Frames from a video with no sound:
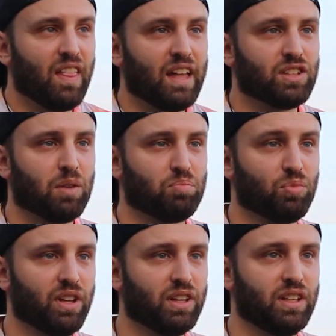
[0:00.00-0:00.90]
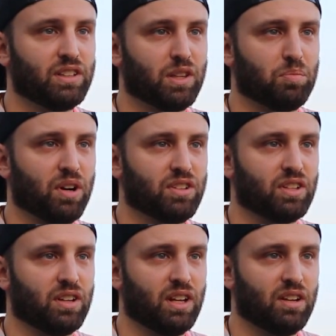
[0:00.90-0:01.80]
that's up really to the
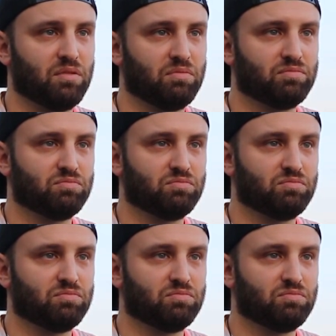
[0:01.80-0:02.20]
person. And